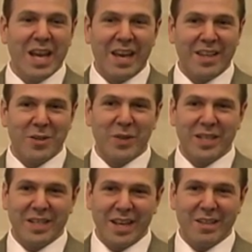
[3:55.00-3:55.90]
and that you can
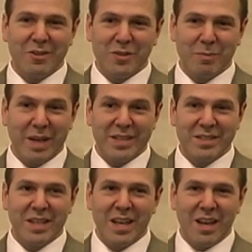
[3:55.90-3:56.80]
take those mice,
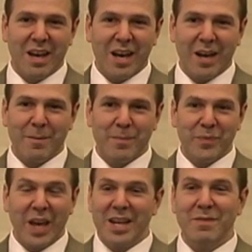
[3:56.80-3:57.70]

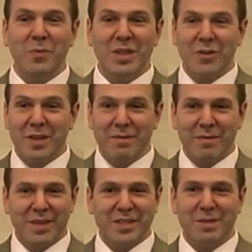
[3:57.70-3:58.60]
not even when they're
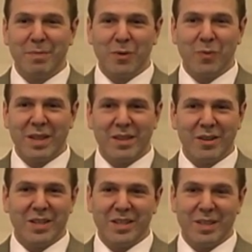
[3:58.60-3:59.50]
infants, but when they're
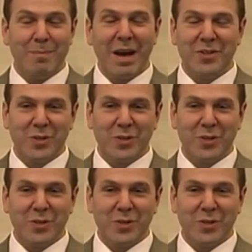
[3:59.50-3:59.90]
in the mouse